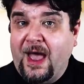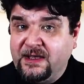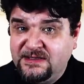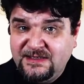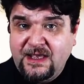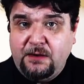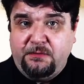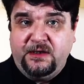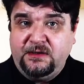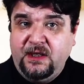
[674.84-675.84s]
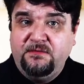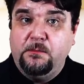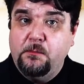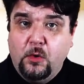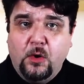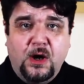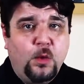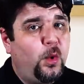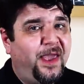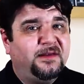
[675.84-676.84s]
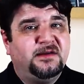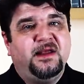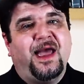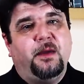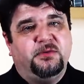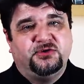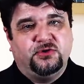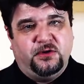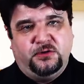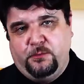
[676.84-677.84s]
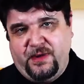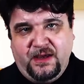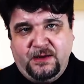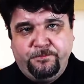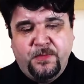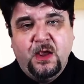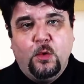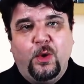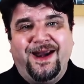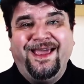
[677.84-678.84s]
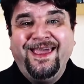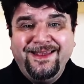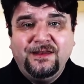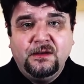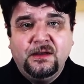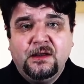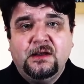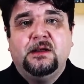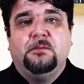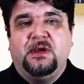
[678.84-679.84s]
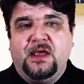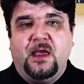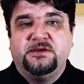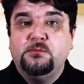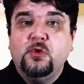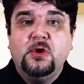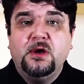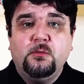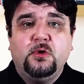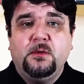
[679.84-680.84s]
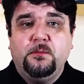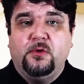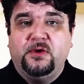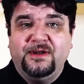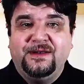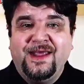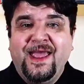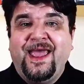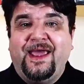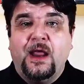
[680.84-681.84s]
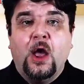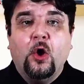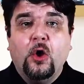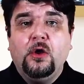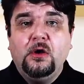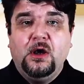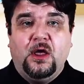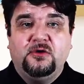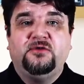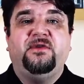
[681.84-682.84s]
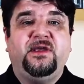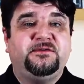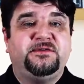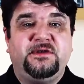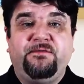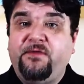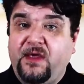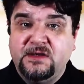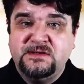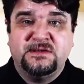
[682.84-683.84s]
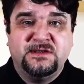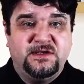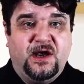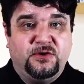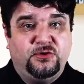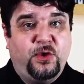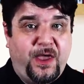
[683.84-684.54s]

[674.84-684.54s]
accelerate even more, we enter the hypersonic domain, where heating becomes more and more important and a whole lot of interesting things start to